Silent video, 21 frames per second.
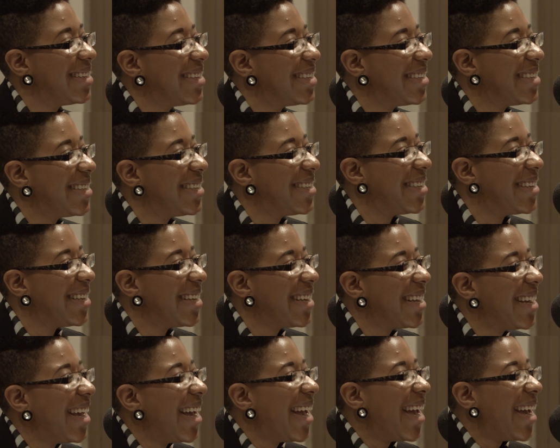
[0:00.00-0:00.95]
Thanks again for
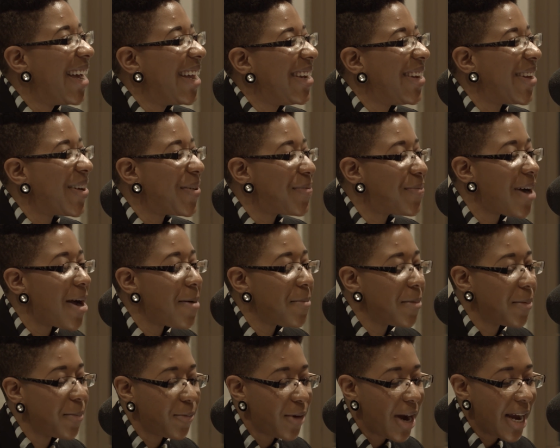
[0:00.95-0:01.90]
having me. No
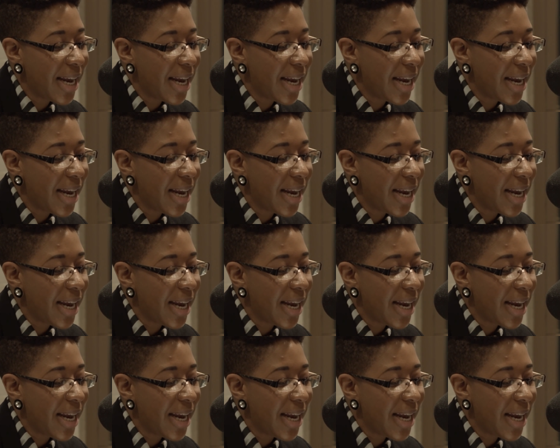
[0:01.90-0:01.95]
problem.